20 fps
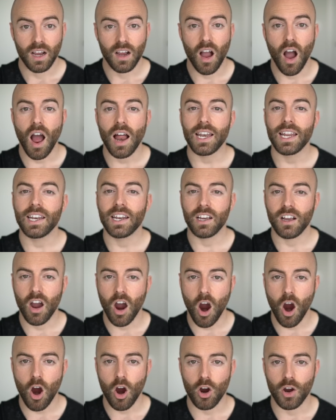got in a
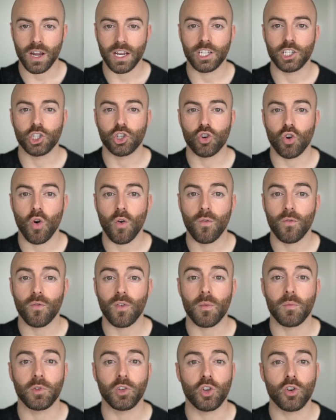car and drove
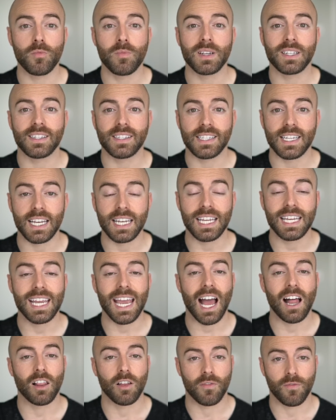from Yuba City,
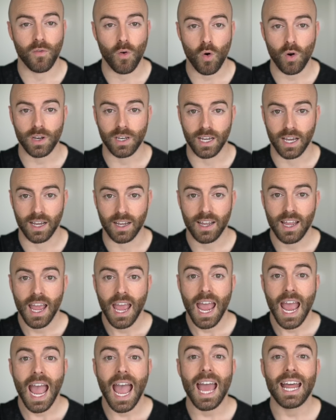California,
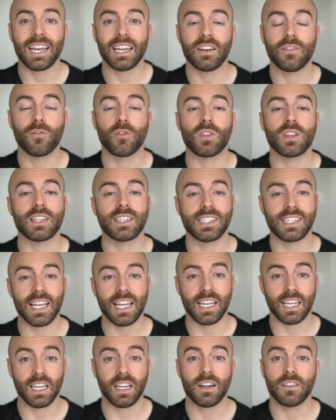headed for the
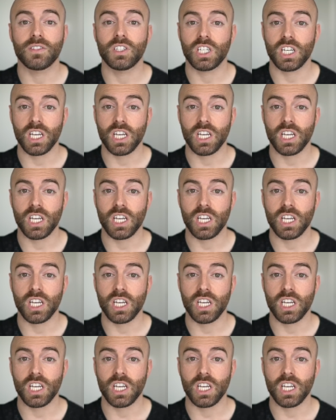city of